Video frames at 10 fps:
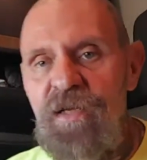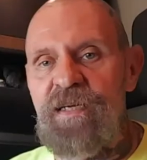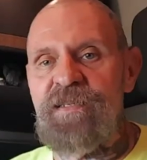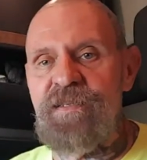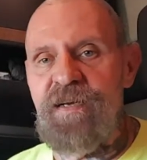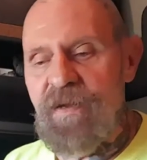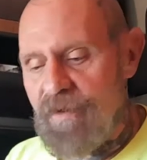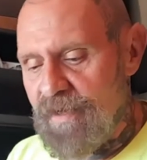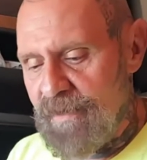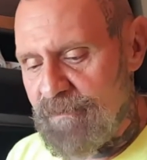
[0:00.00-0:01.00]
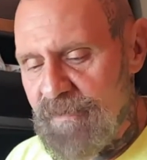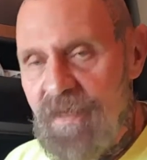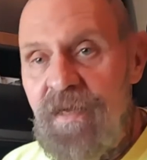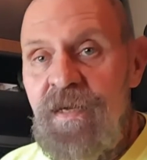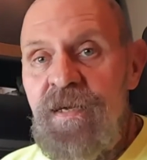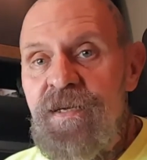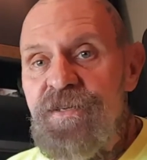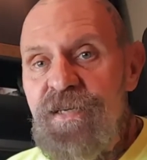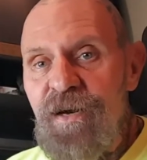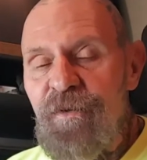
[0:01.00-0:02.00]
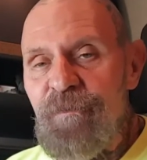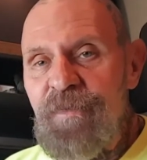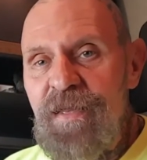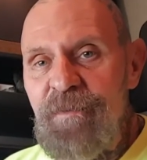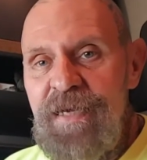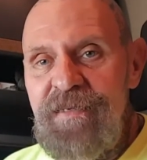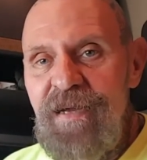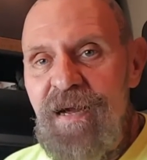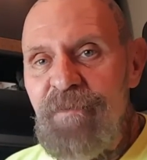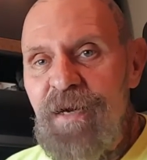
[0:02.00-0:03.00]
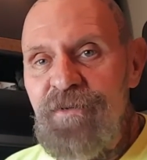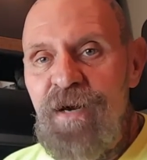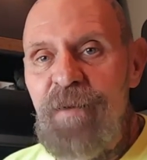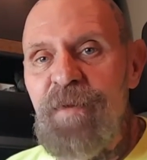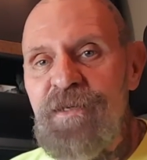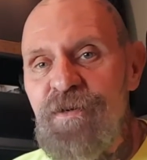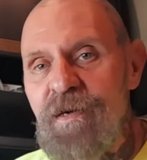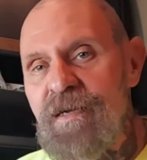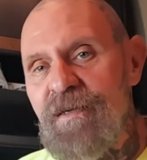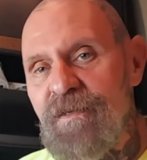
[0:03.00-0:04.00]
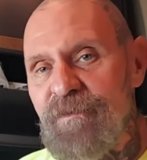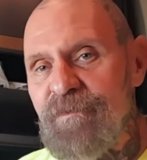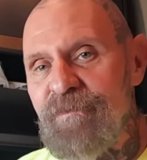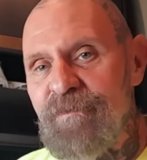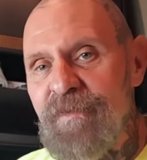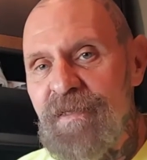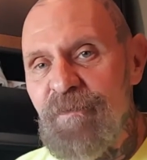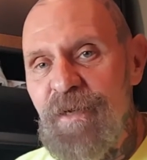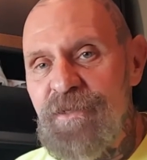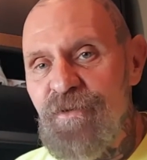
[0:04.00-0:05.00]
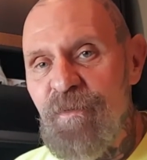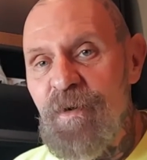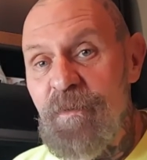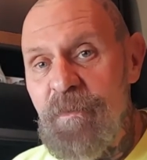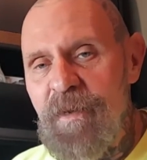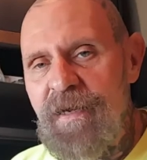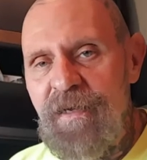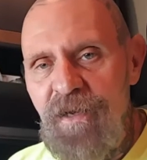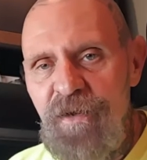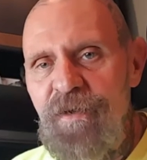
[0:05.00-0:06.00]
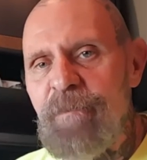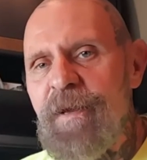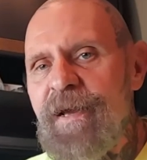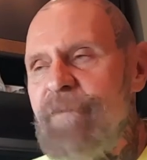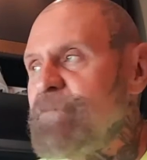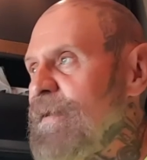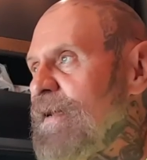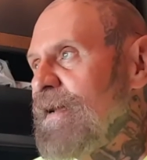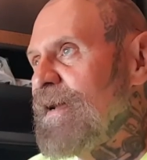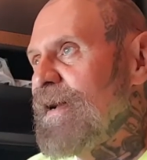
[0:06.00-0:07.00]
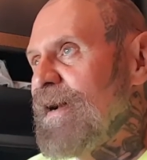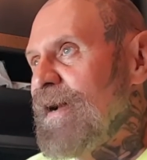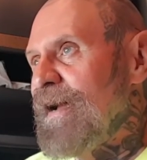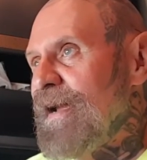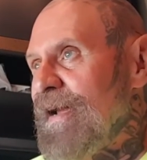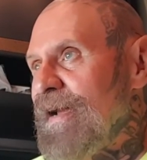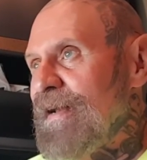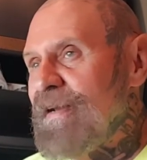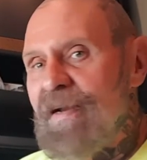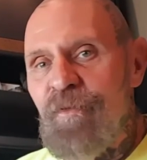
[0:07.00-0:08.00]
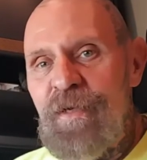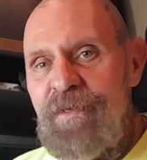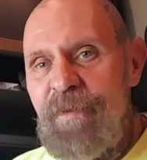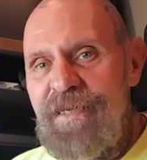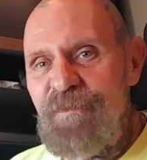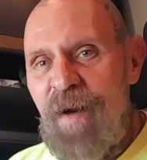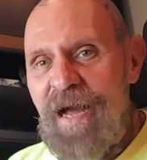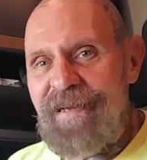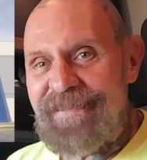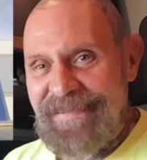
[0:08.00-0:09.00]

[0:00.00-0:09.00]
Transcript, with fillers: Lake City area. So in the meantime, I dropped my trailer at the place where I'm going to be picking a load up at, and then I went to Best Buy.